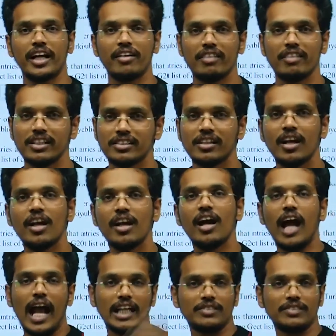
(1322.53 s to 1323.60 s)
countries
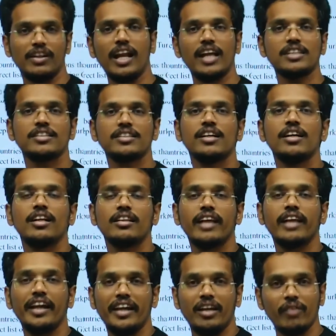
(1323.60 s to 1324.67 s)
as well as the
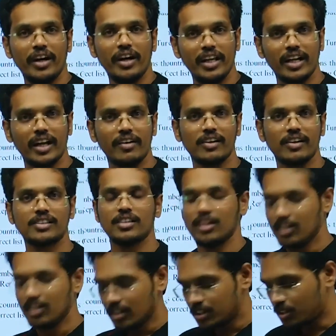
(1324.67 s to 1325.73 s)
invitee countries.
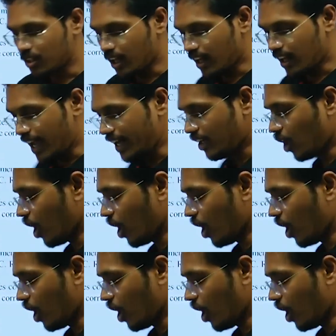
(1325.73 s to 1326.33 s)
So the right